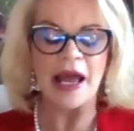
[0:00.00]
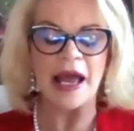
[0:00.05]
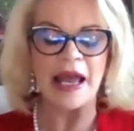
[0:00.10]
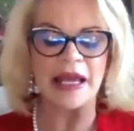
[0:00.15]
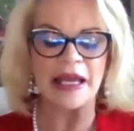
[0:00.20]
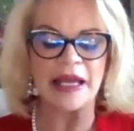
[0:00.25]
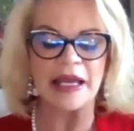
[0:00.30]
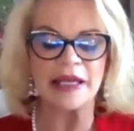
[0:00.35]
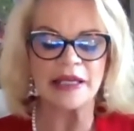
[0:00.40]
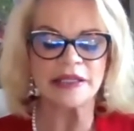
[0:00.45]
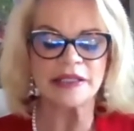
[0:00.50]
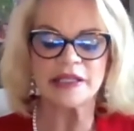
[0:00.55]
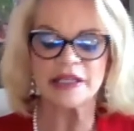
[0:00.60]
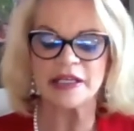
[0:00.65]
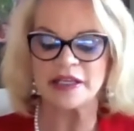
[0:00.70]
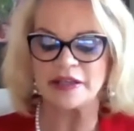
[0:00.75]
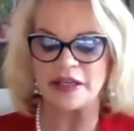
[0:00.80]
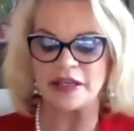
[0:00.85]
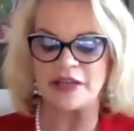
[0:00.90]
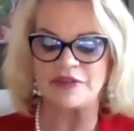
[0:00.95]
and
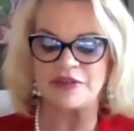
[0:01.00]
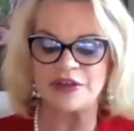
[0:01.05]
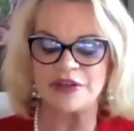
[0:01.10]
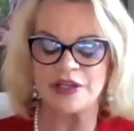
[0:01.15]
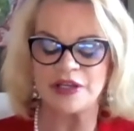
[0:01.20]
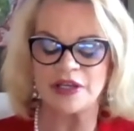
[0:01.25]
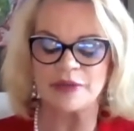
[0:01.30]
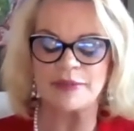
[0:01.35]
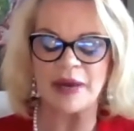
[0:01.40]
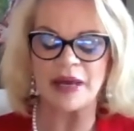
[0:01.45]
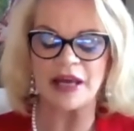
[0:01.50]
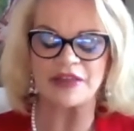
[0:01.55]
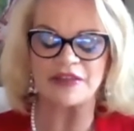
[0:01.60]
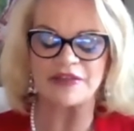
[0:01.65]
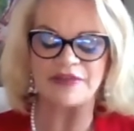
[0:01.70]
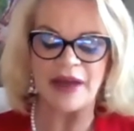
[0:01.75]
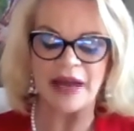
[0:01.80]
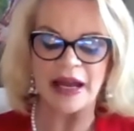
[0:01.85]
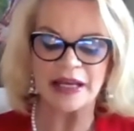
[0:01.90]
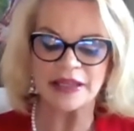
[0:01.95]
if you think about
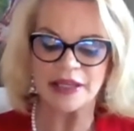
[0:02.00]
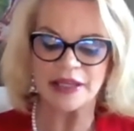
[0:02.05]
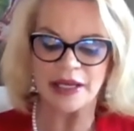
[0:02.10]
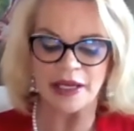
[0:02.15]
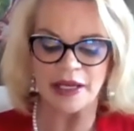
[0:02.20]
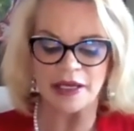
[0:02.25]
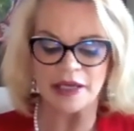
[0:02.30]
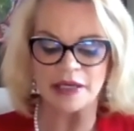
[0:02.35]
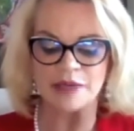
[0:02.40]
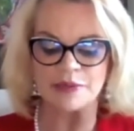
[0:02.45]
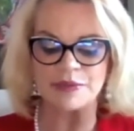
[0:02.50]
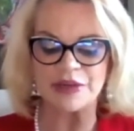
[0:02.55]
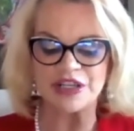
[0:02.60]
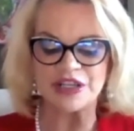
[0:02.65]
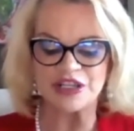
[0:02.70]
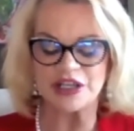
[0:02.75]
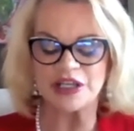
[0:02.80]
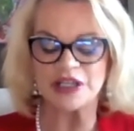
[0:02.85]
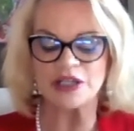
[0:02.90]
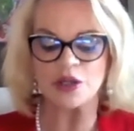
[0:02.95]
the fact that
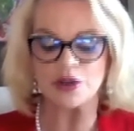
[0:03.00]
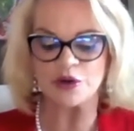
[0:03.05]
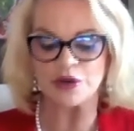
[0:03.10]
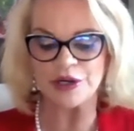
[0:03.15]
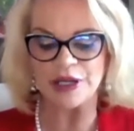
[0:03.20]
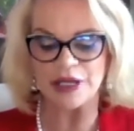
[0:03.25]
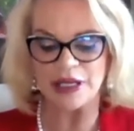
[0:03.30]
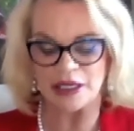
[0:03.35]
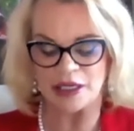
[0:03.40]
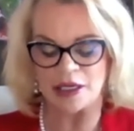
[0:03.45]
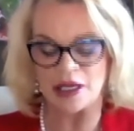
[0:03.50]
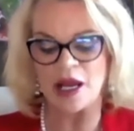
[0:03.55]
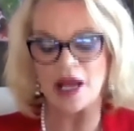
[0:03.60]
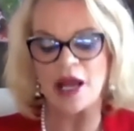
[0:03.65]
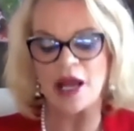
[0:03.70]
machine learning,